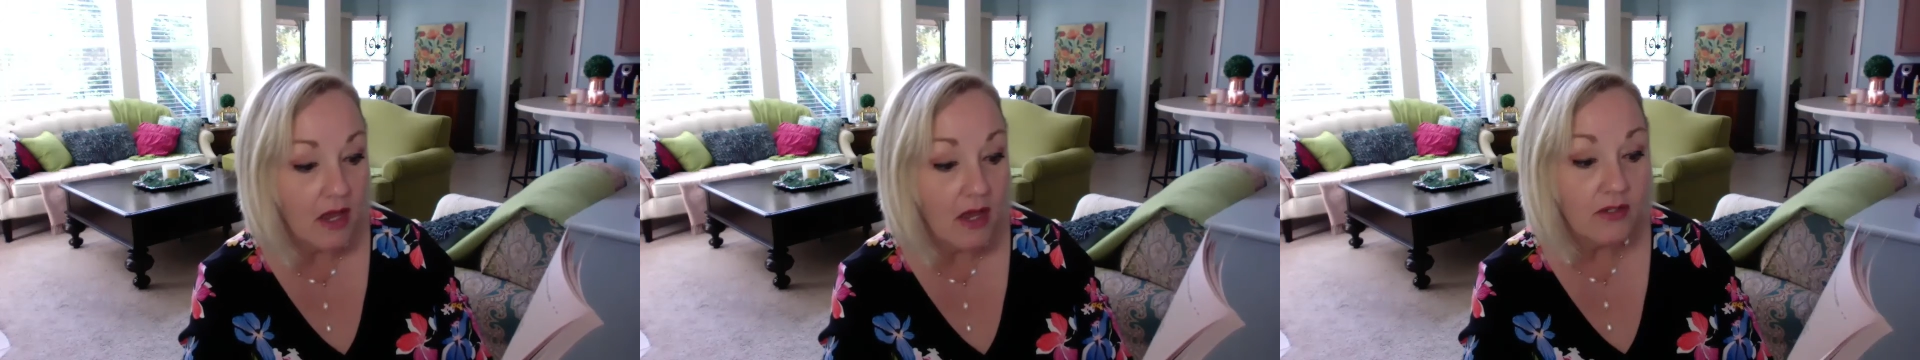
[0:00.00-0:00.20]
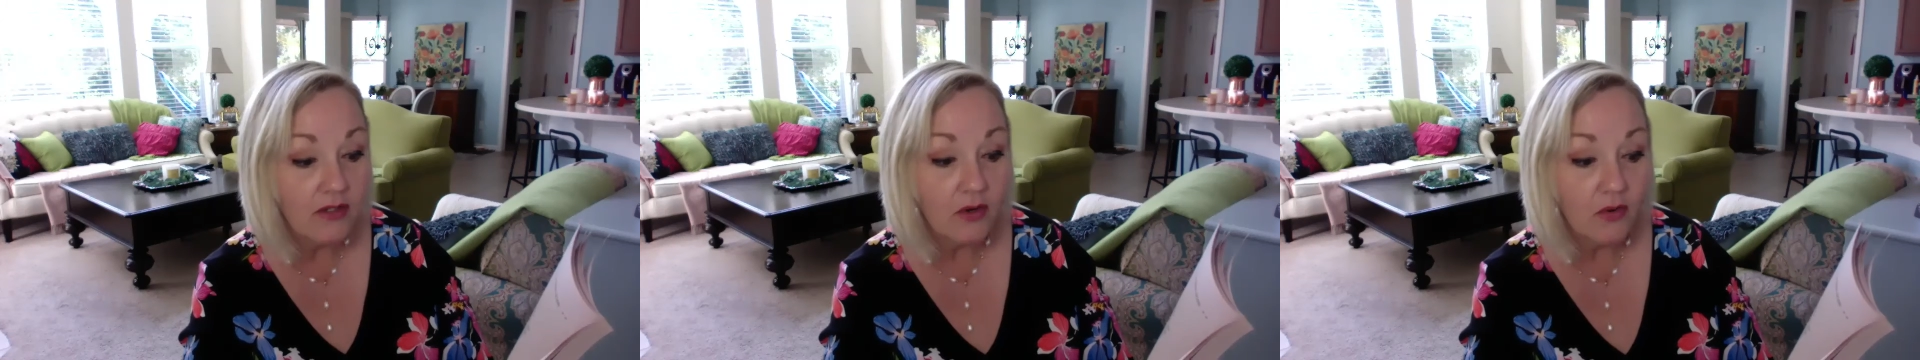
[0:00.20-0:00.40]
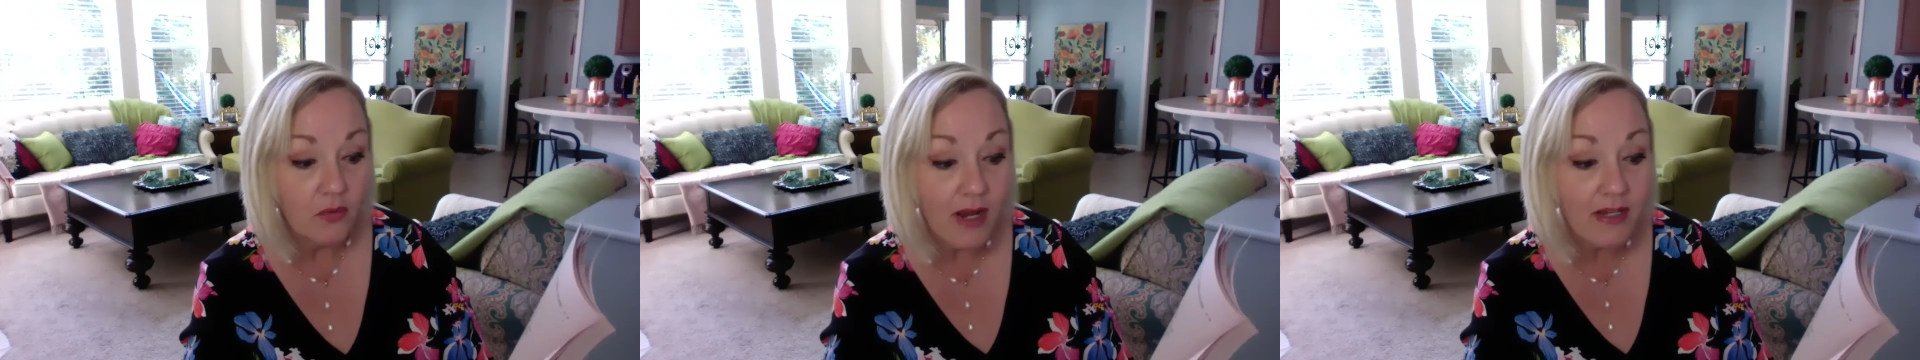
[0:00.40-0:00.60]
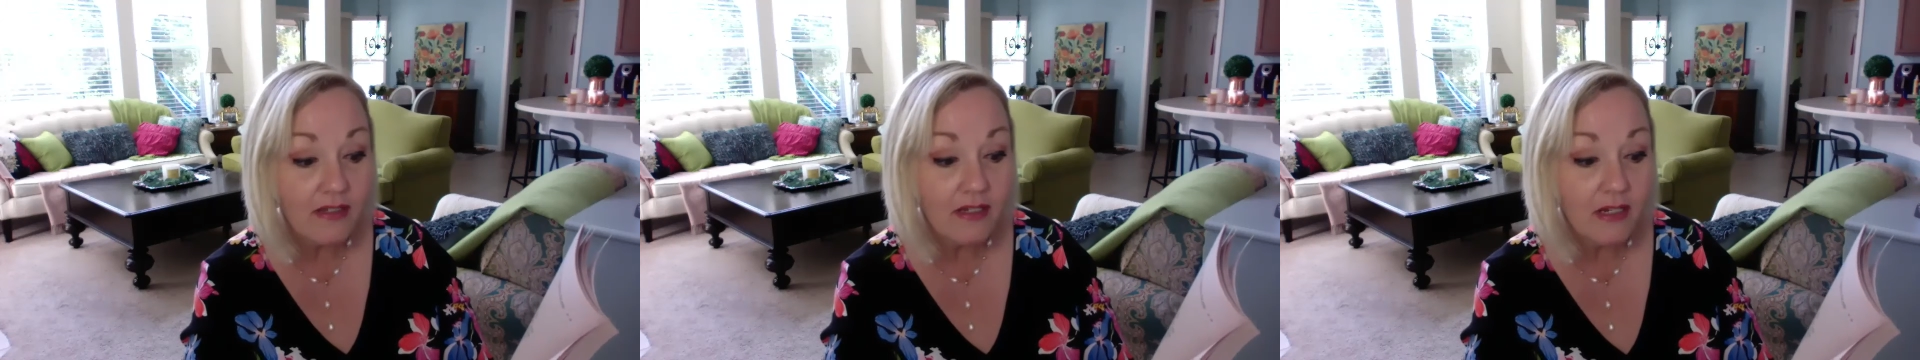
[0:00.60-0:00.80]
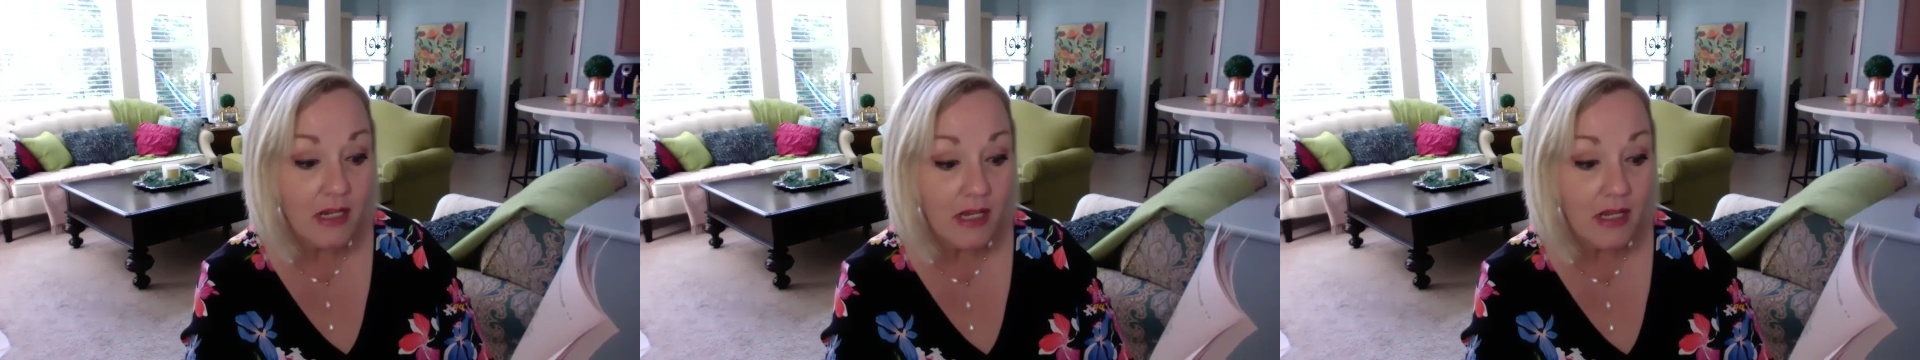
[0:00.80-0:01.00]
So
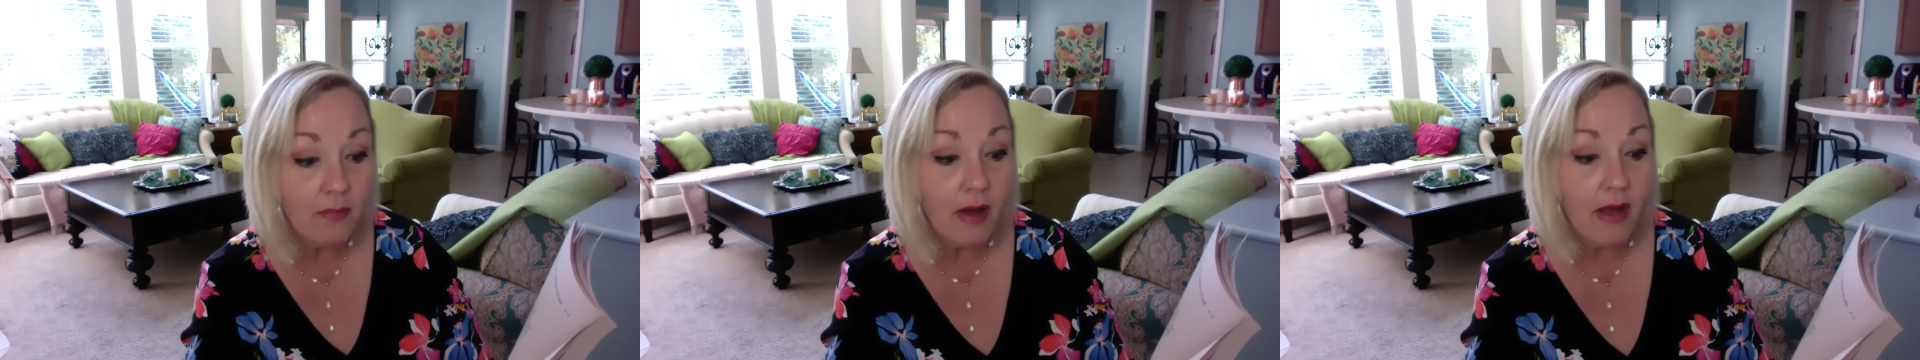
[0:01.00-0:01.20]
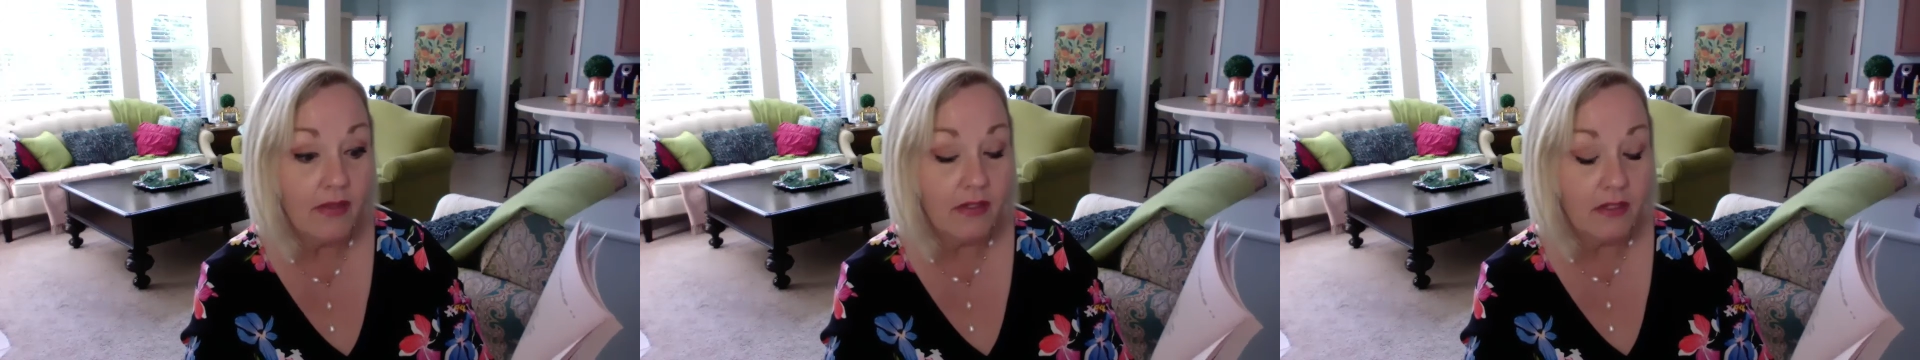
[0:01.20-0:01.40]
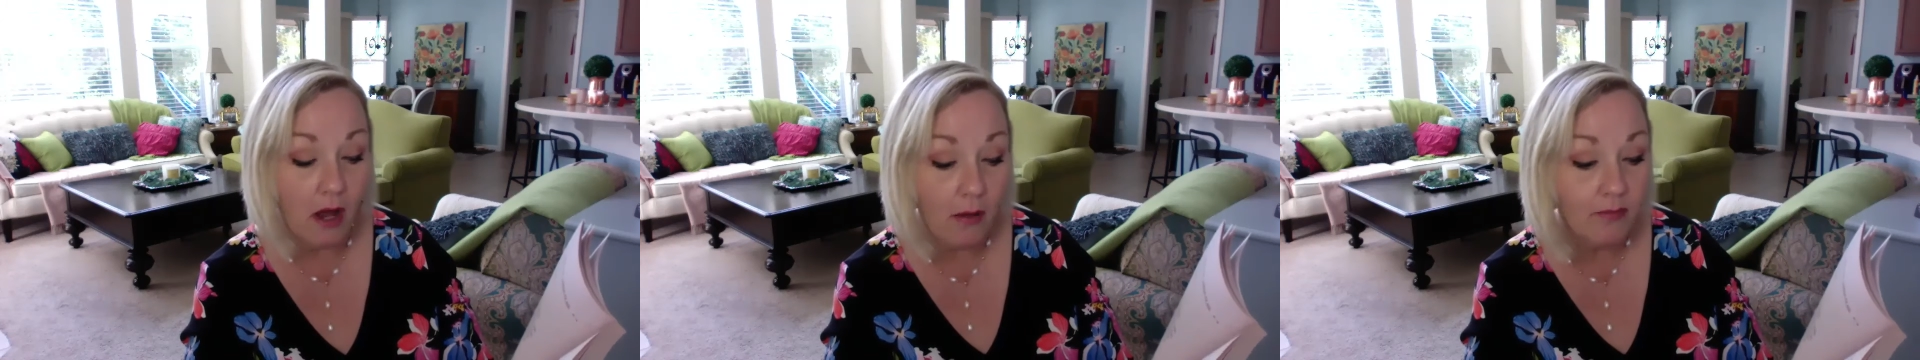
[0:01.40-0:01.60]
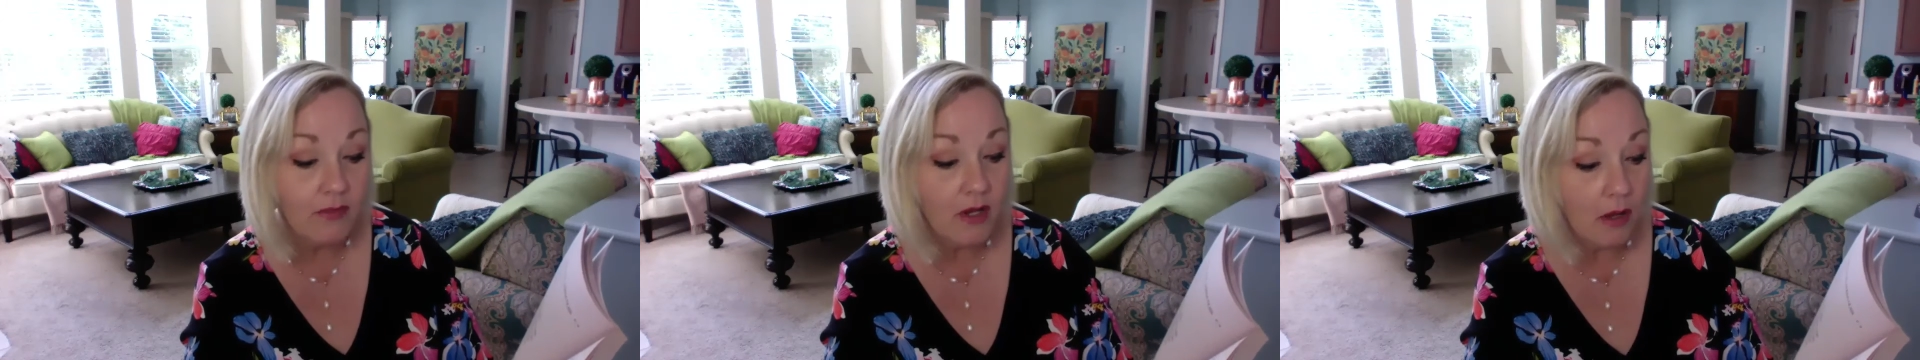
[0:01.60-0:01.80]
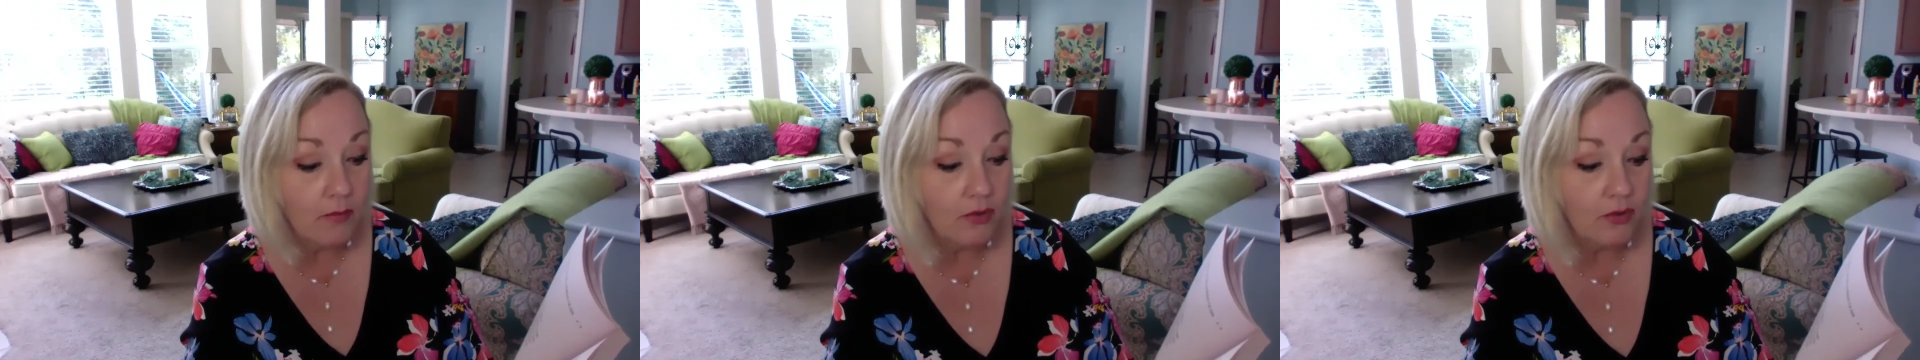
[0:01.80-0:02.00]
rested he by the
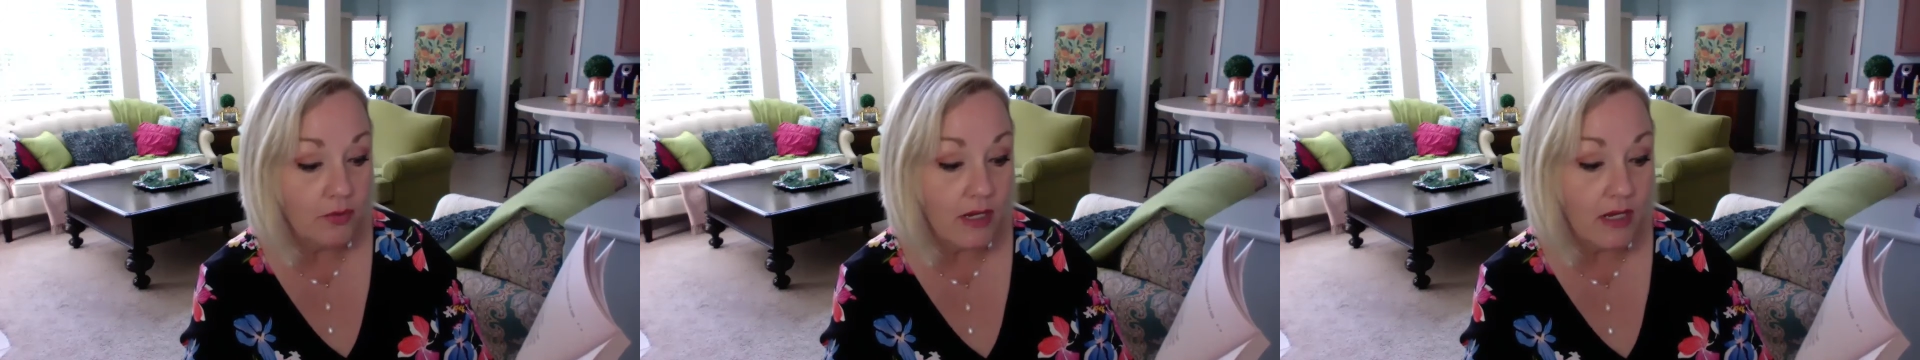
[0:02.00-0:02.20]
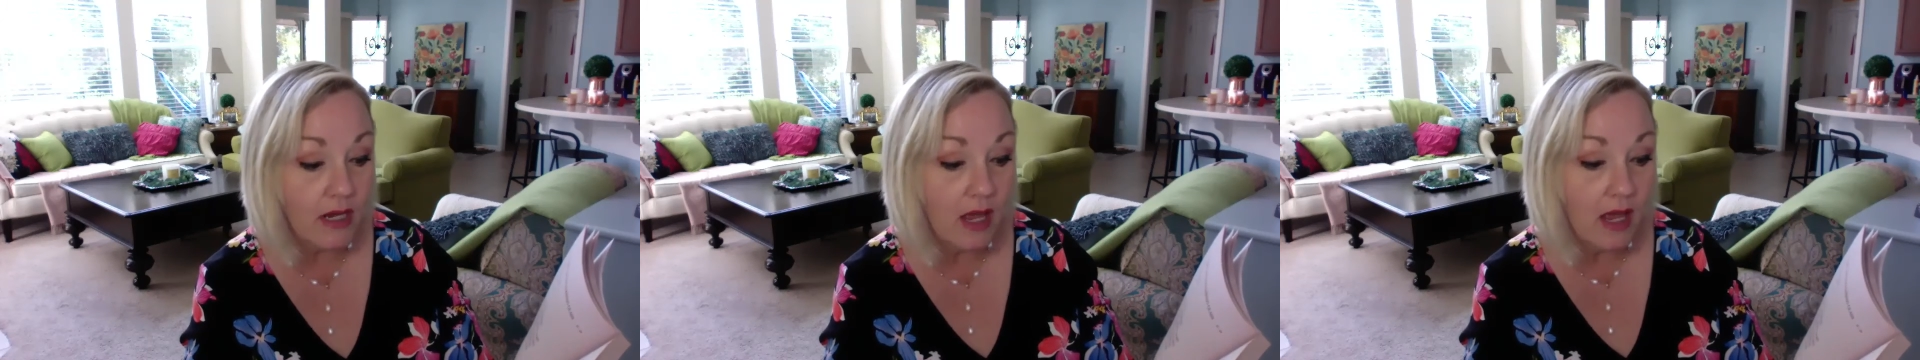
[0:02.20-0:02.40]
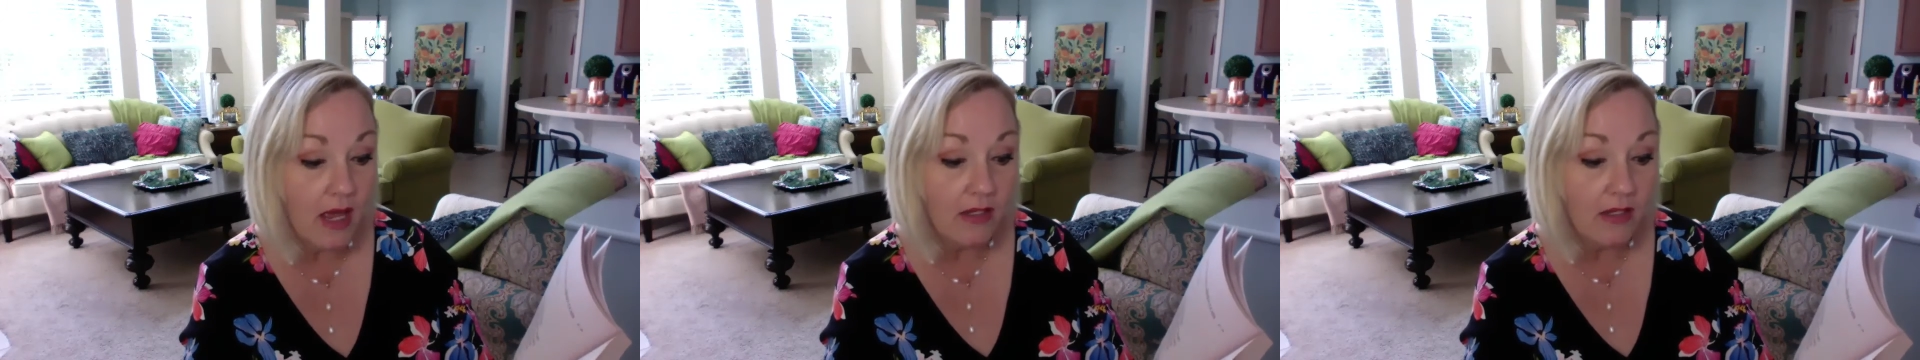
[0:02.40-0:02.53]
tum-tum tree,